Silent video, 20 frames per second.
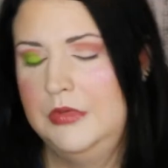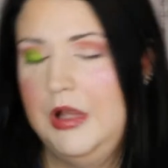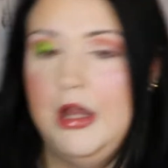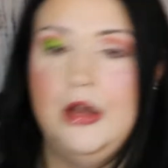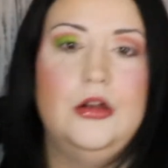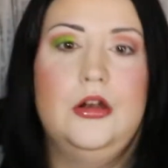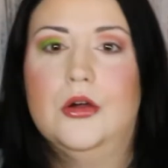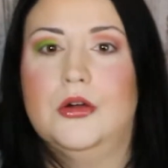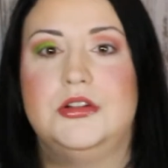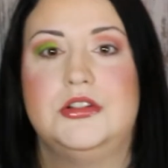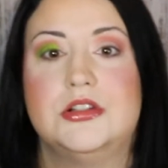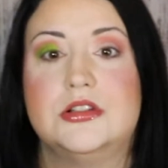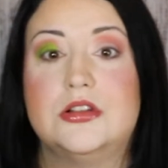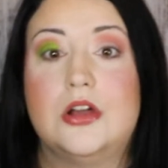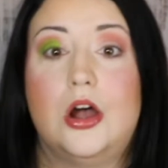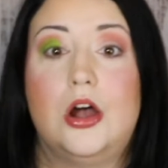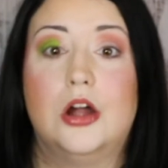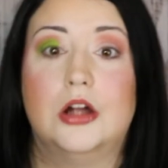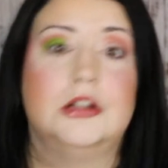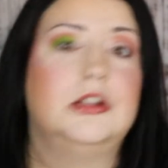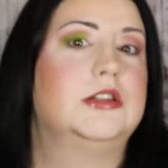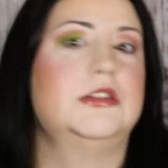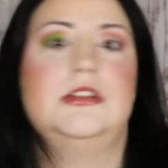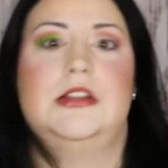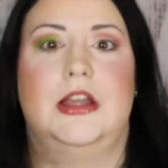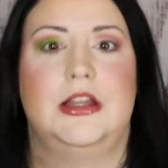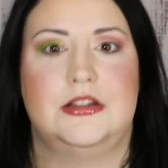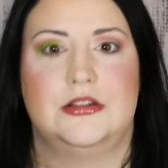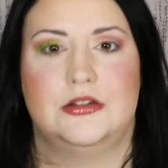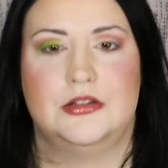I don't know, it's just hard because the
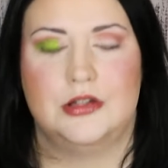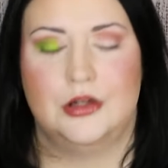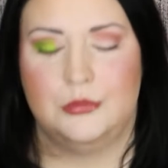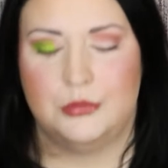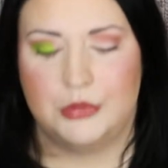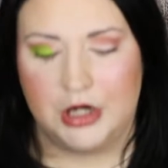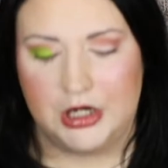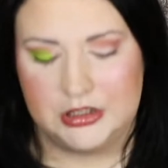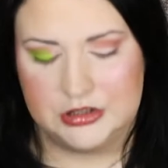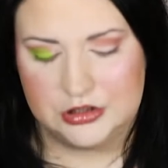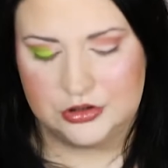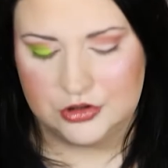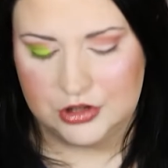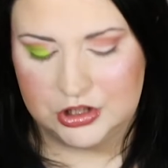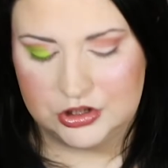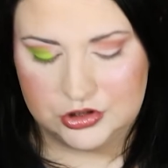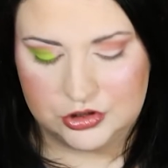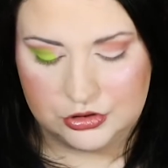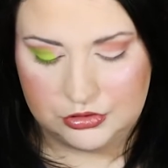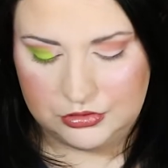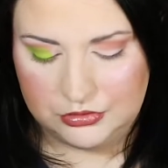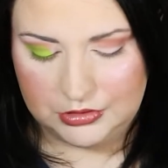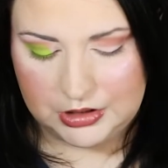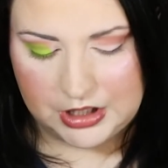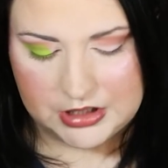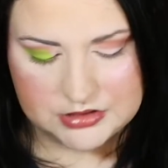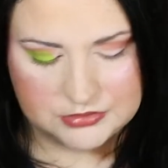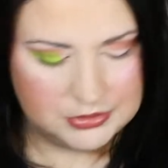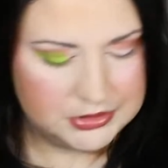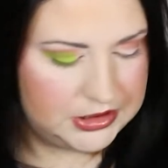lights are so bright to try and show you
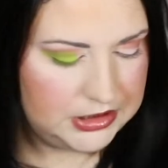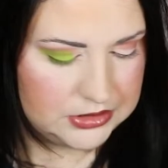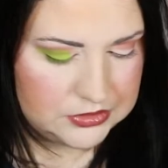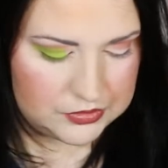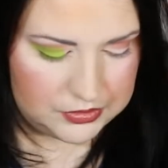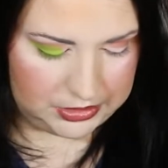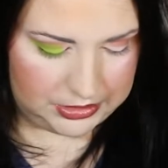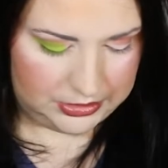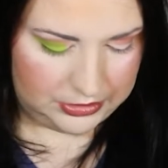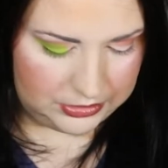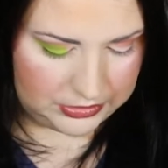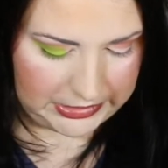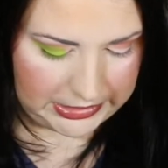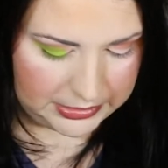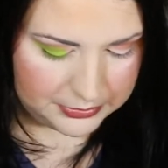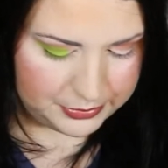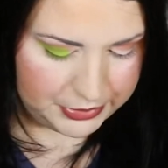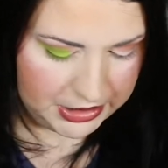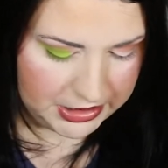guys what things really look like.